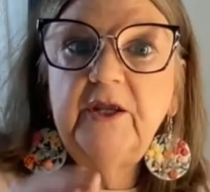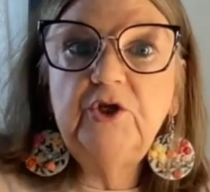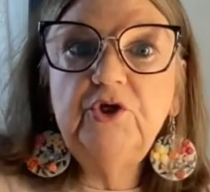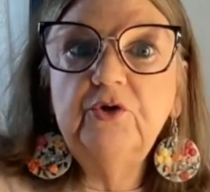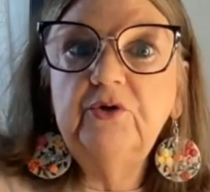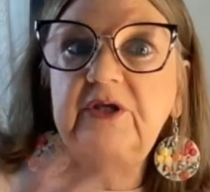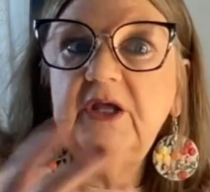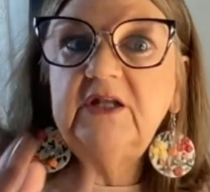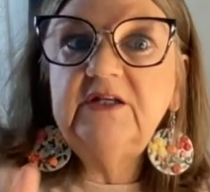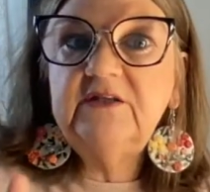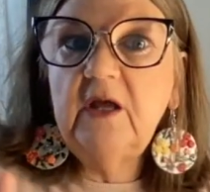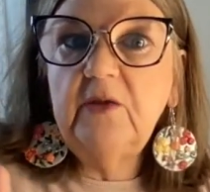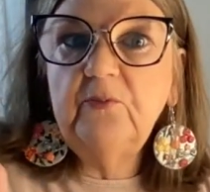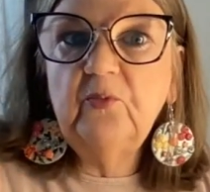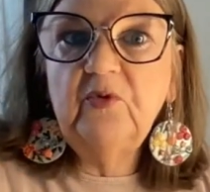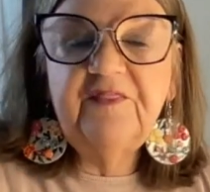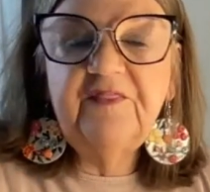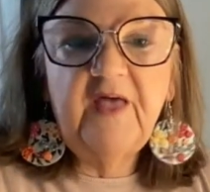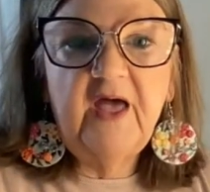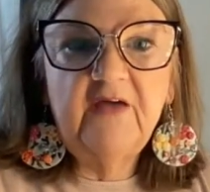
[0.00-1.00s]
And you get done
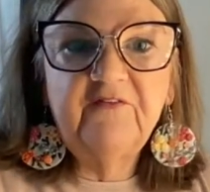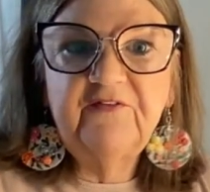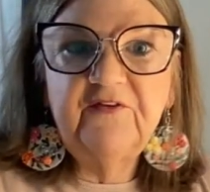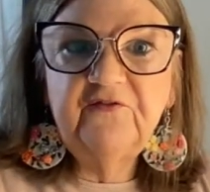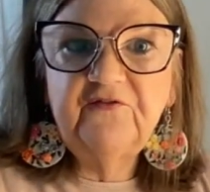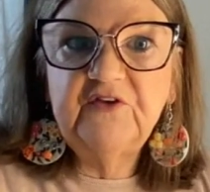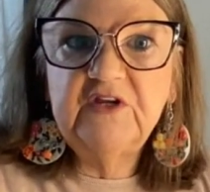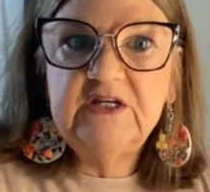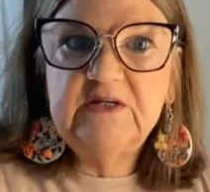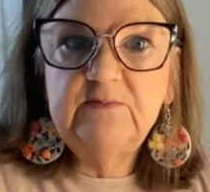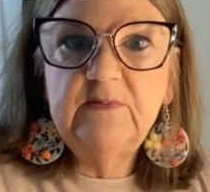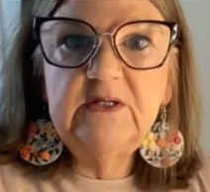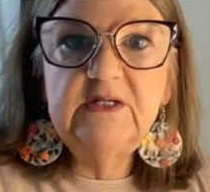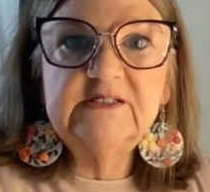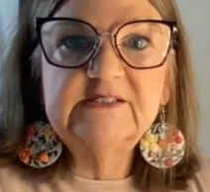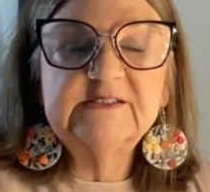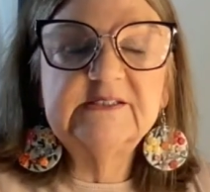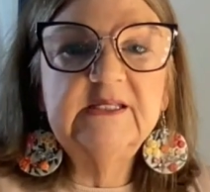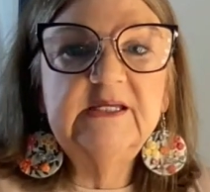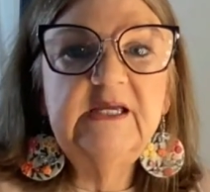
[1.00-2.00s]
with that 15
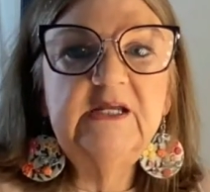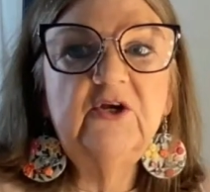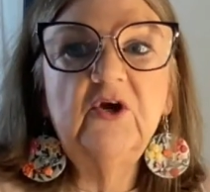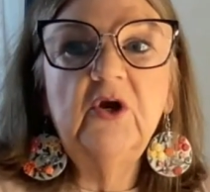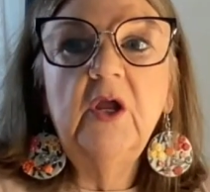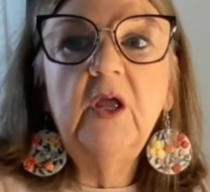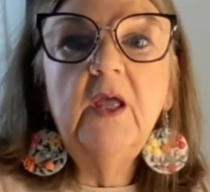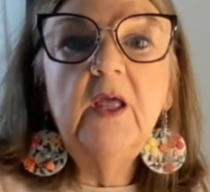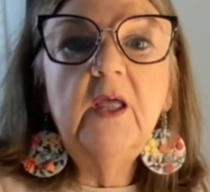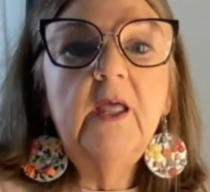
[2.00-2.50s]
minutes later